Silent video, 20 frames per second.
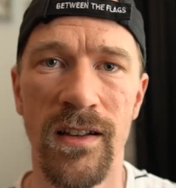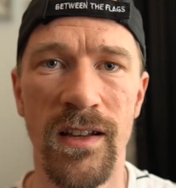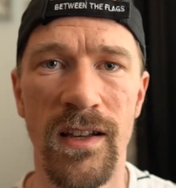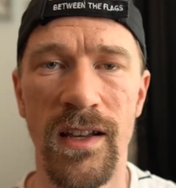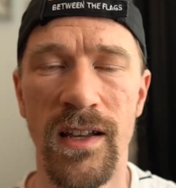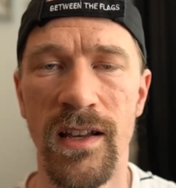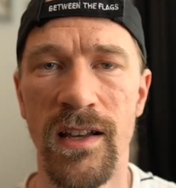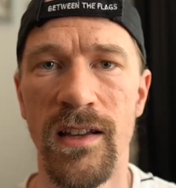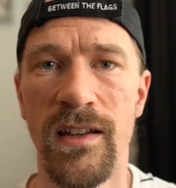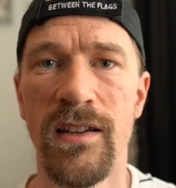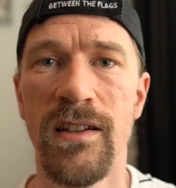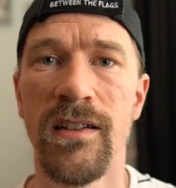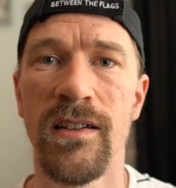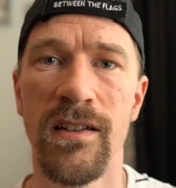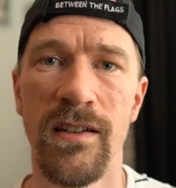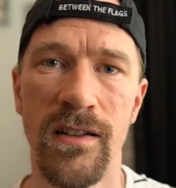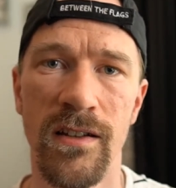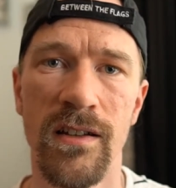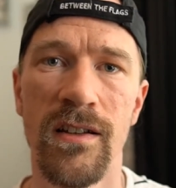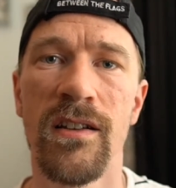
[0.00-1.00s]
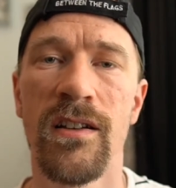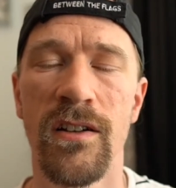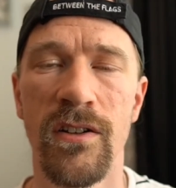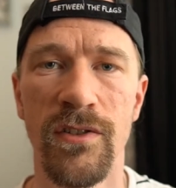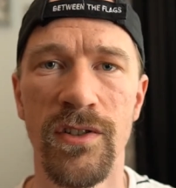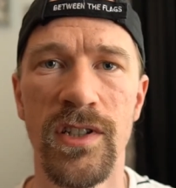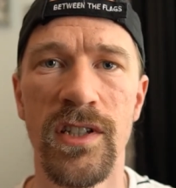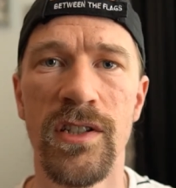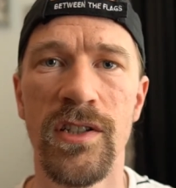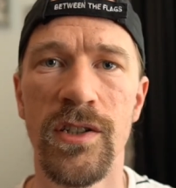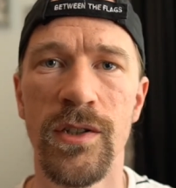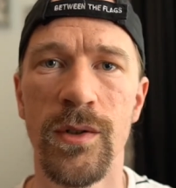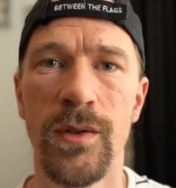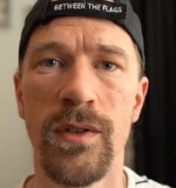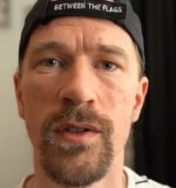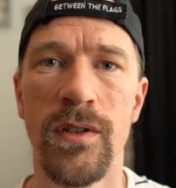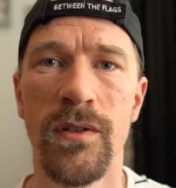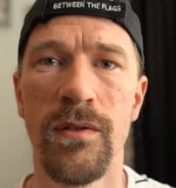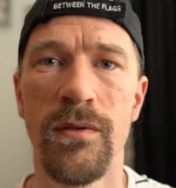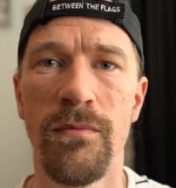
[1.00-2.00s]
and continue
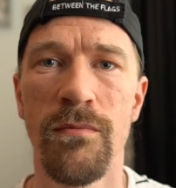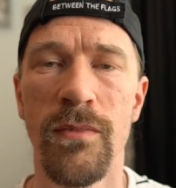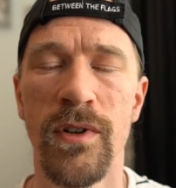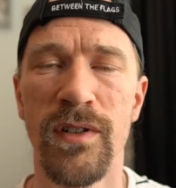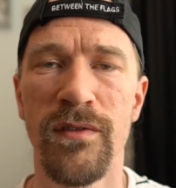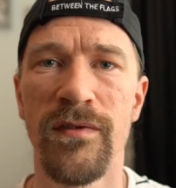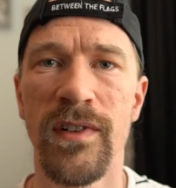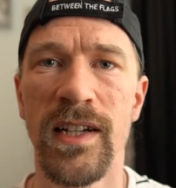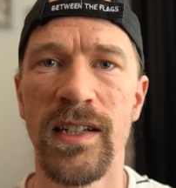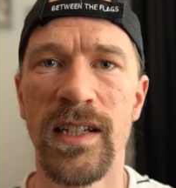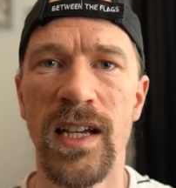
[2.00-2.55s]
modifying